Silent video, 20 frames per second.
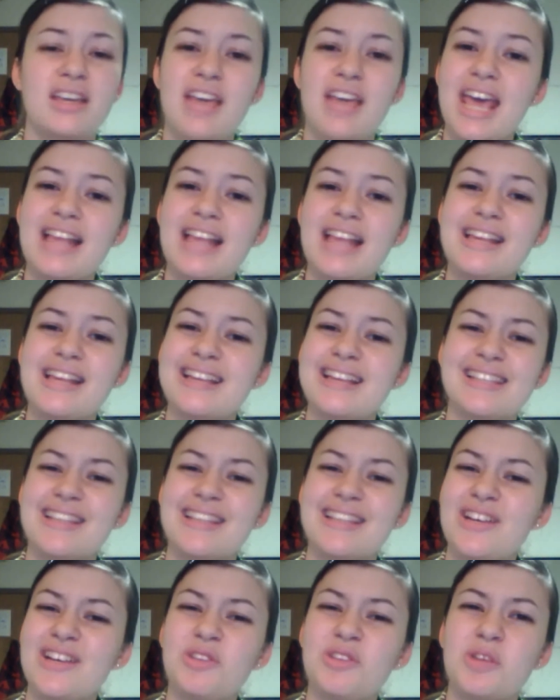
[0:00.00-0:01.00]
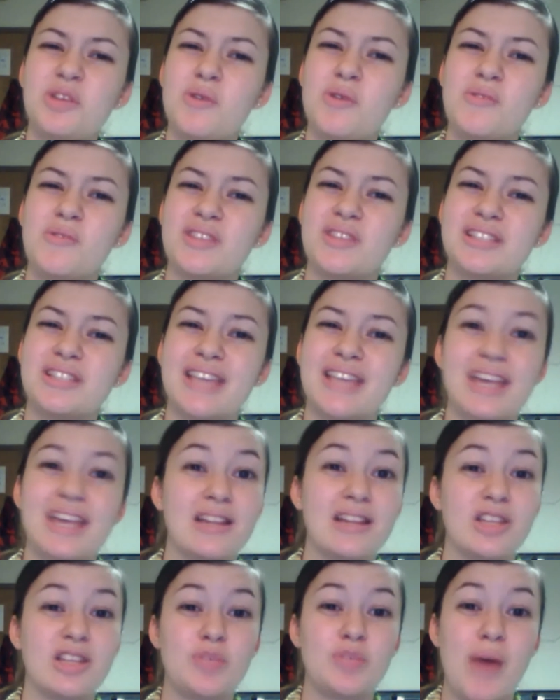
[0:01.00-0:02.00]
Ailee isn't the only one with a
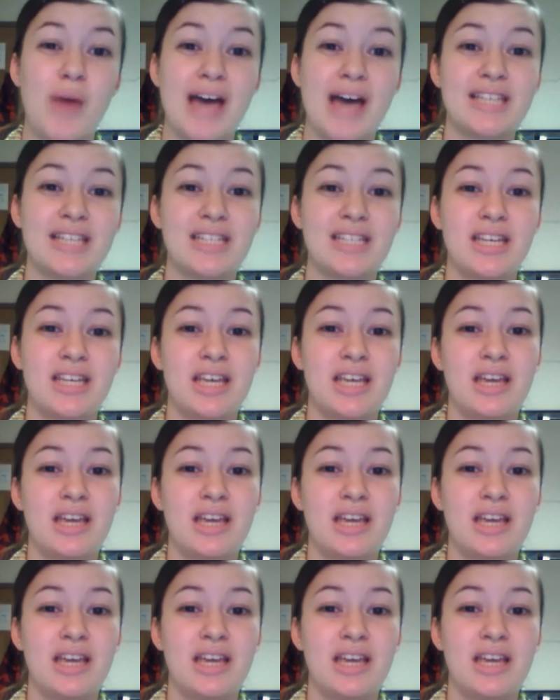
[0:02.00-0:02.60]
scandalous past.